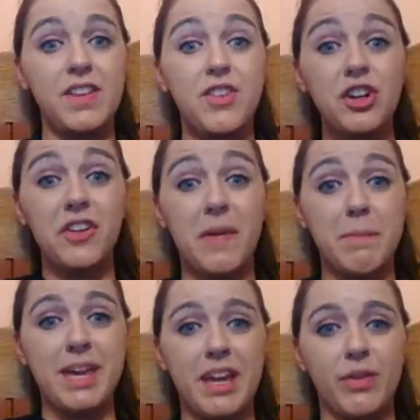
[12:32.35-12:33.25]
He's younger
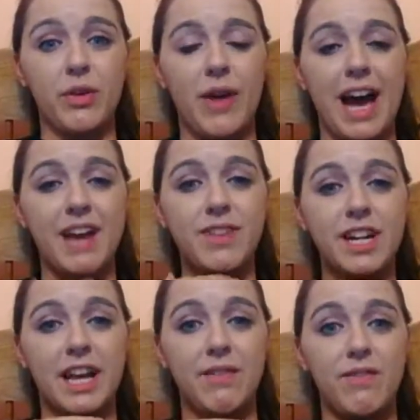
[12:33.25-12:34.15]
than me, so I
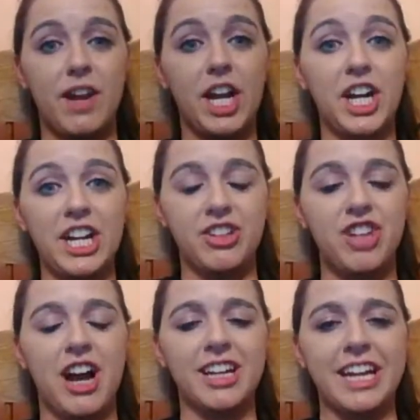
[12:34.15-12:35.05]
find that very
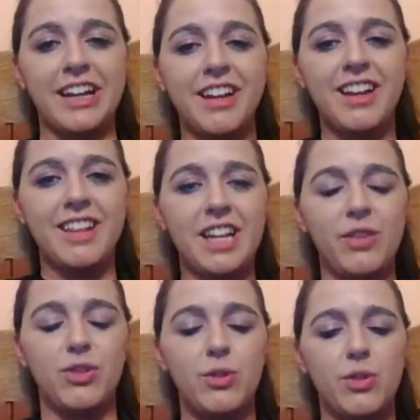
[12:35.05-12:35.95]
shocking that
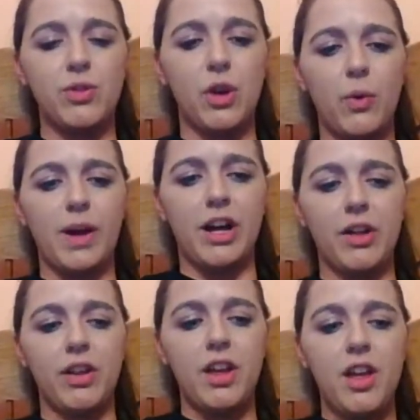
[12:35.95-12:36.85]
he's doing so well.